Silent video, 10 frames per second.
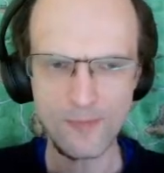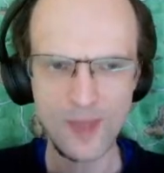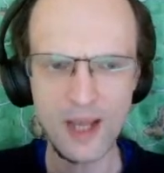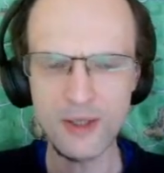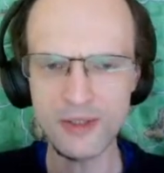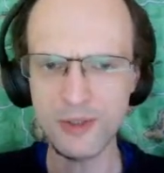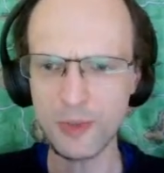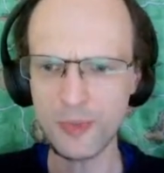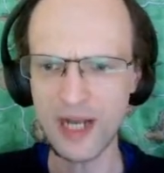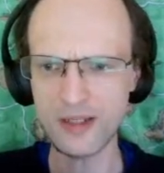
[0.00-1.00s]
And also to
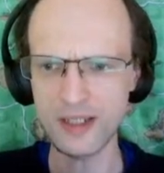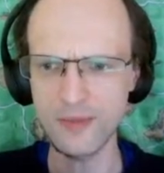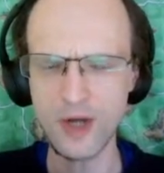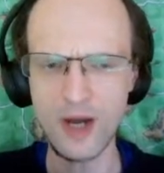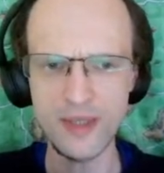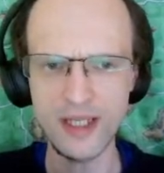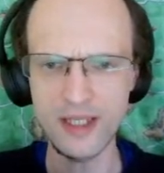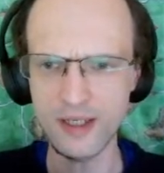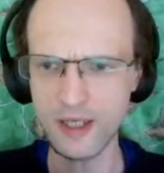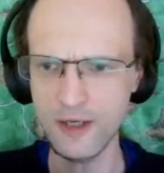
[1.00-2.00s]
practice some
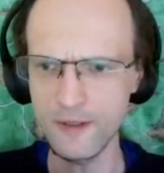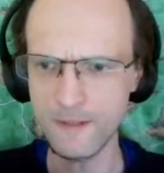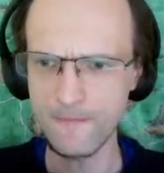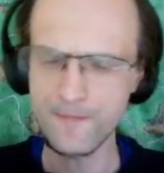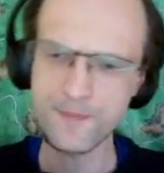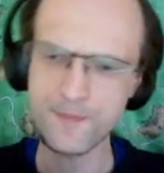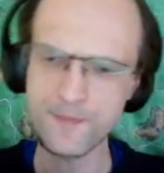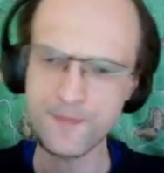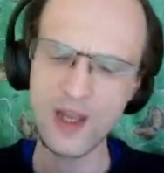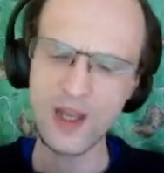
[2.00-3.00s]
commentating skills.
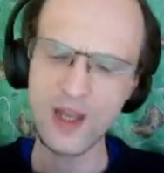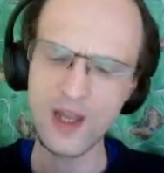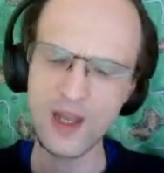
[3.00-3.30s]
And then around